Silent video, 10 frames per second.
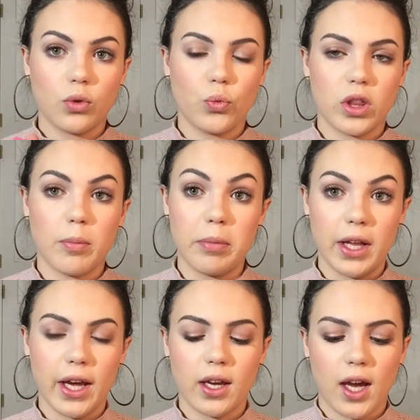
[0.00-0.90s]
with the
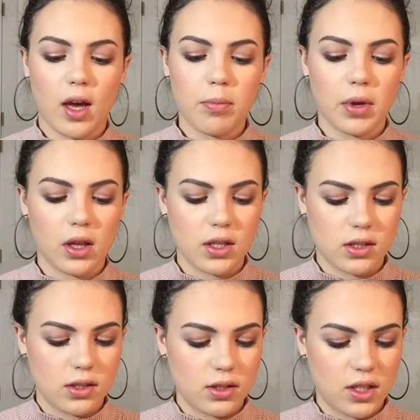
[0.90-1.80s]
black cap, and
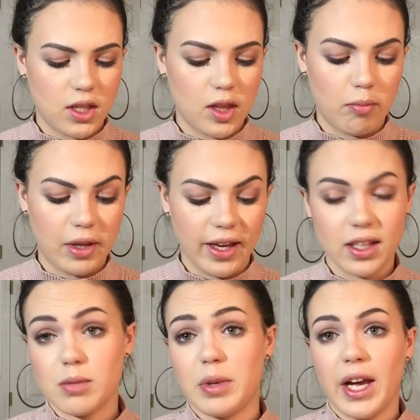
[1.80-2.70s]
this is the
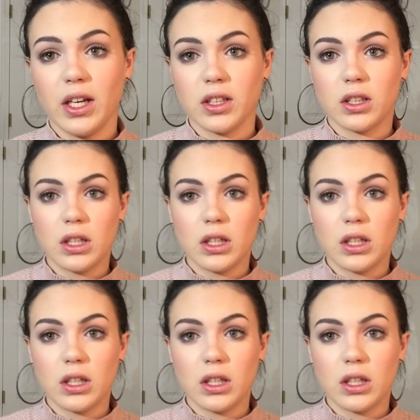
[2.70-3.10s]
Blackest Black.